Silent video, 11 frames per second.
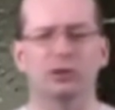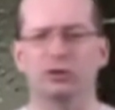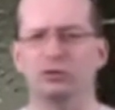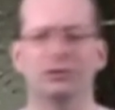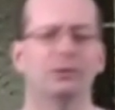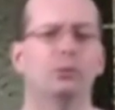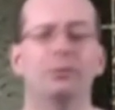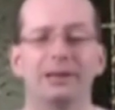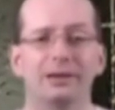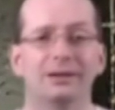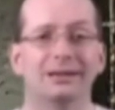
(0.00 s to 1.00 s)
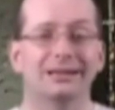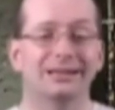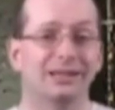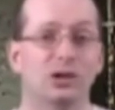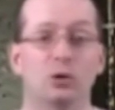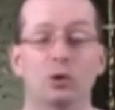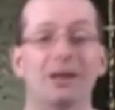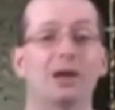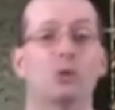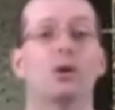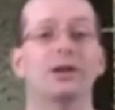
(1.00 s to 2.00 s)
because it would be, no
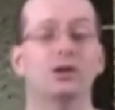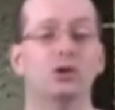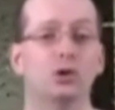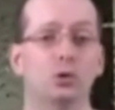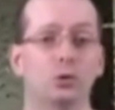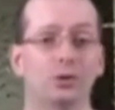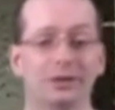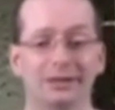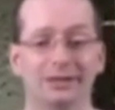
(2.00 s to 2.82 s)
matter what you do,